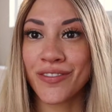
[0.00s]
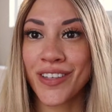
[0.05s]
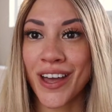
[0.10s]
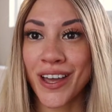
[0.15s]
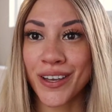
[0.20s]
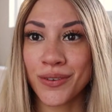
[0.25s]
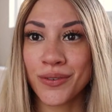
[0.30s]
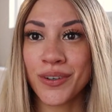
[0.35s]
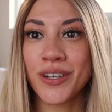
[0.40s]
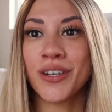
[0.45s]

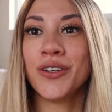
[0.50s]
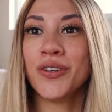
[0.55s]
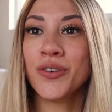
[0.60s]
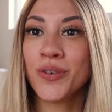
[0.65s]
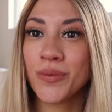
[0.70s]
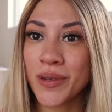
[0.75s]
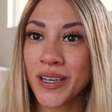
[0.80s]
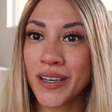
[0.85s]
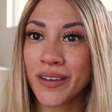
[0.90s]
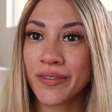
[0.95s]
that unit knew
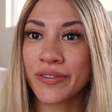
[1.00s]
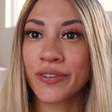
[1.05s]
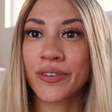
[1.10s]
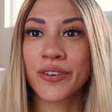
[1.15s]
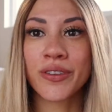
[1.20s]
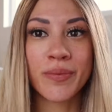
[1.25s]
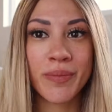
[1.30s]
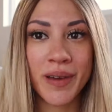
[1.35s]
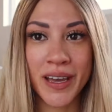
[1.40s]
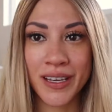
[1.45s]
me for
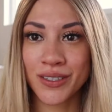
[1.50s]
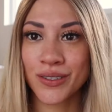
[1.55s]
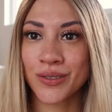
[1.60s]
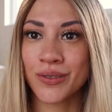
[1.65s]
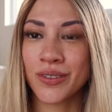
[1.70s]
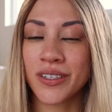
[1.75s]
the past 2